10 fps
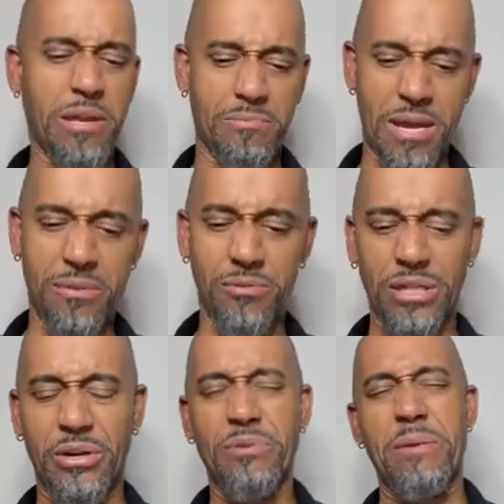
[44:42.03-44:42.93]
some baby, we ain't
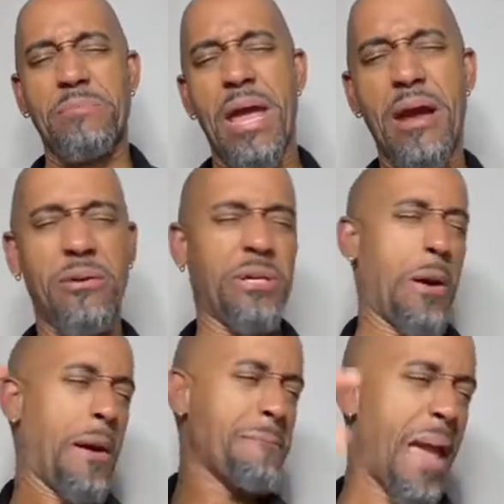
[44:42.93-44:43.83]
gonna get married, we gonna
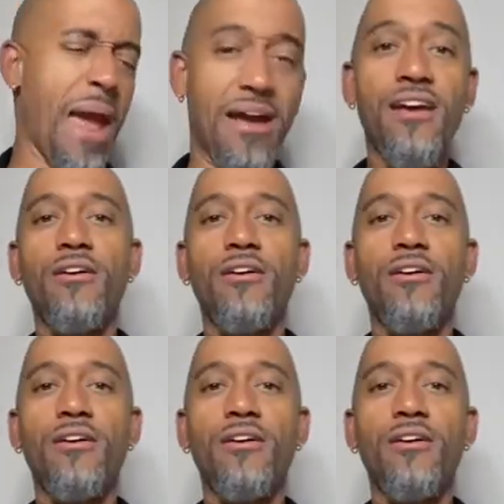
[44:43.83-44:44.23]
get married.